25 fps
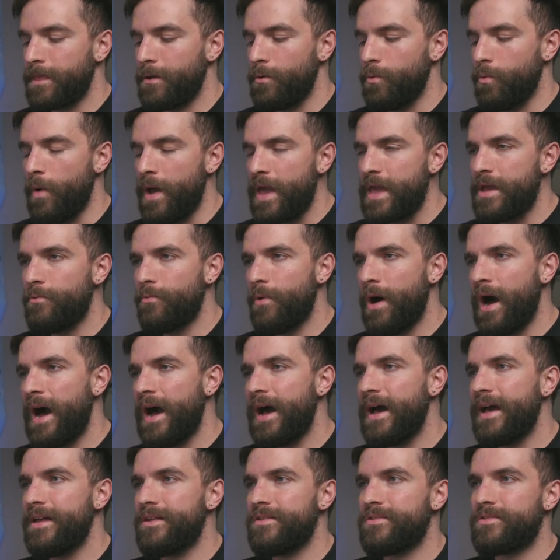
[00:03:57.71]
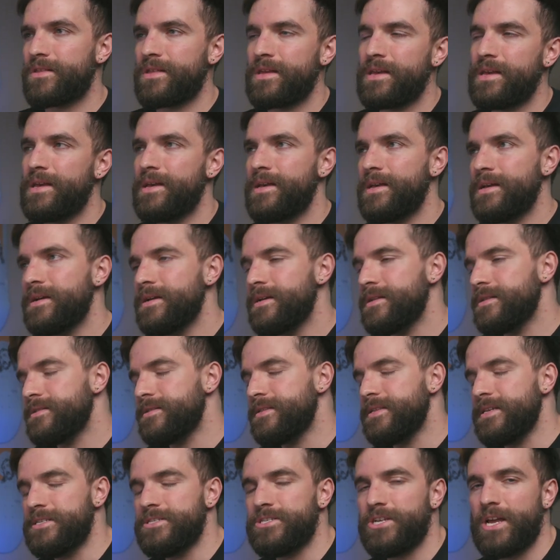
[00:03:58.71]
Weight wise,
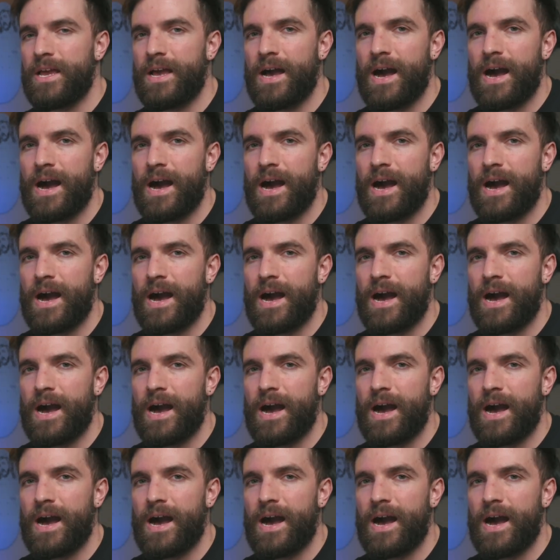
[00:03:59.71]
DJI